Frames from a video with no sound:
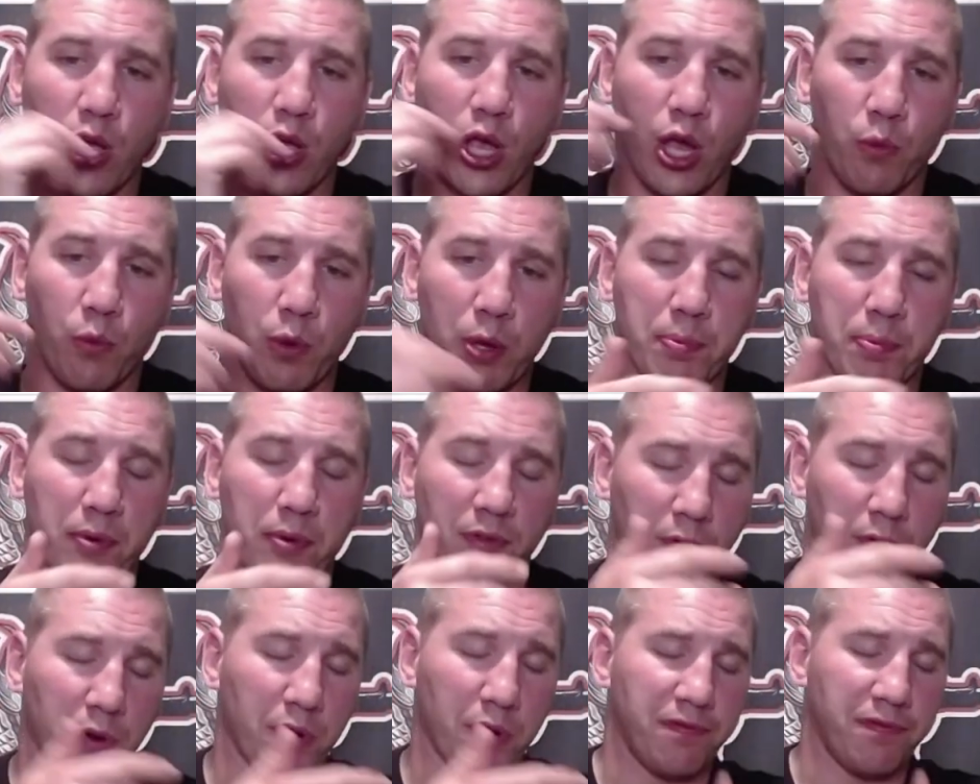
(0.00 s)
We
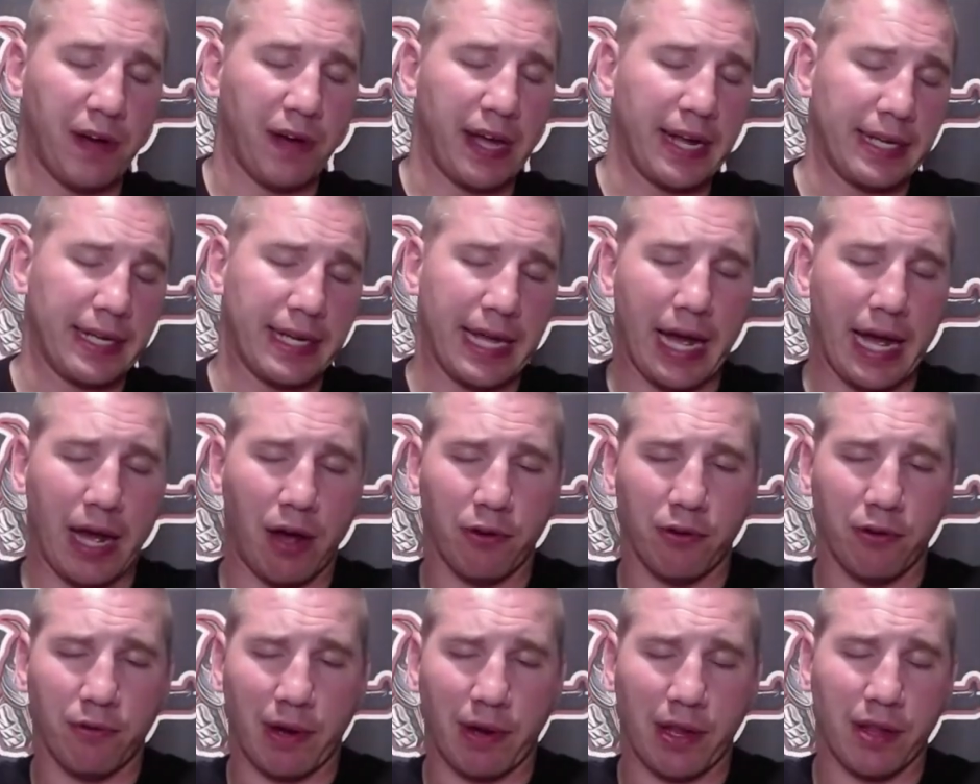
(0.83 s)
prefer to fight
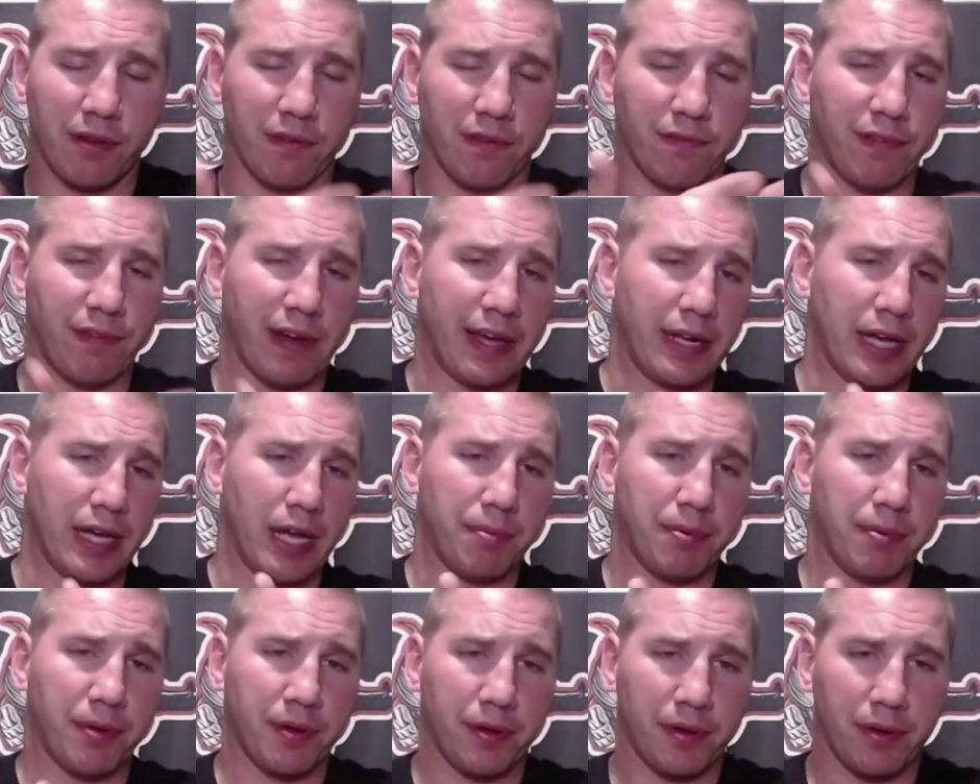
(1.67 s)
down rather than fight
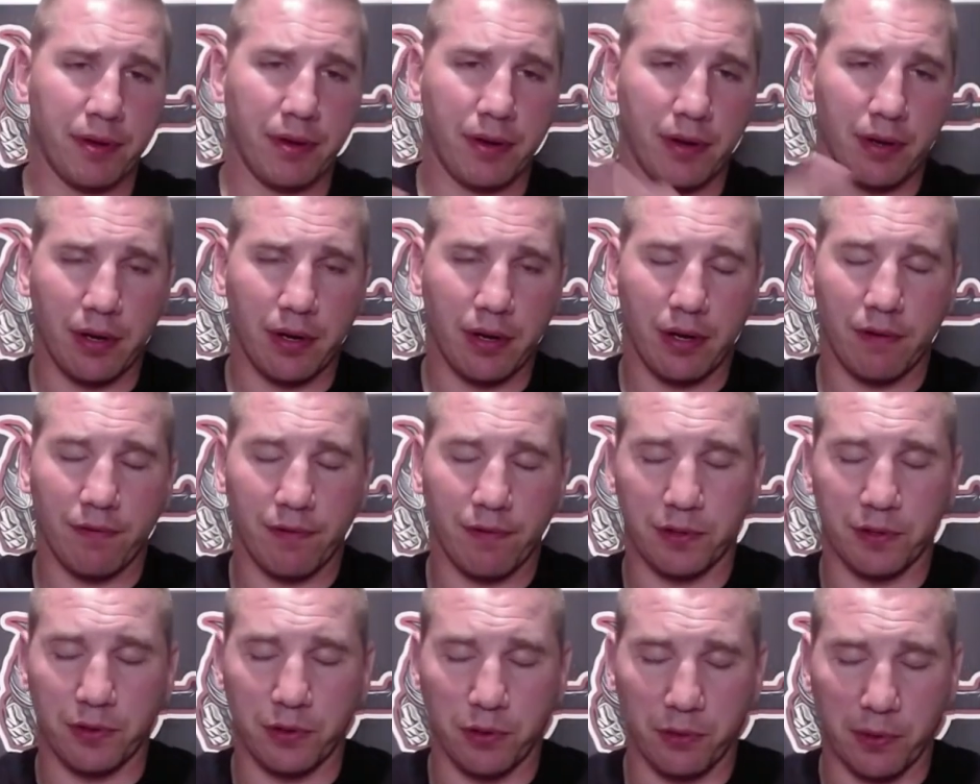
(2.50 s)
up for
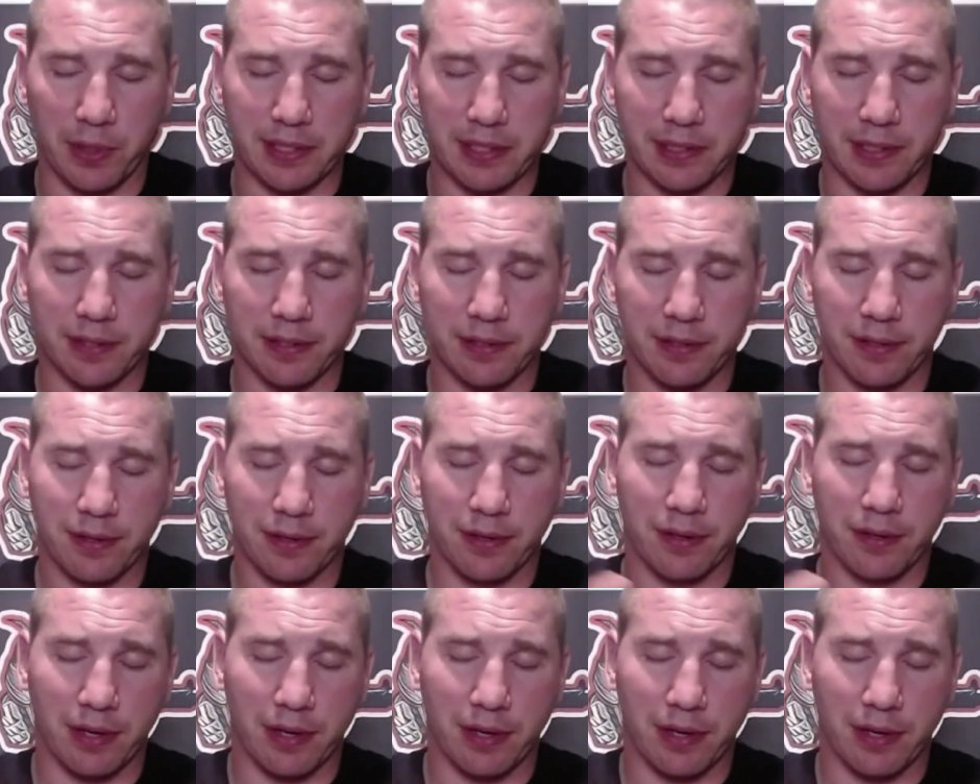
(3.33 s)
two reasons.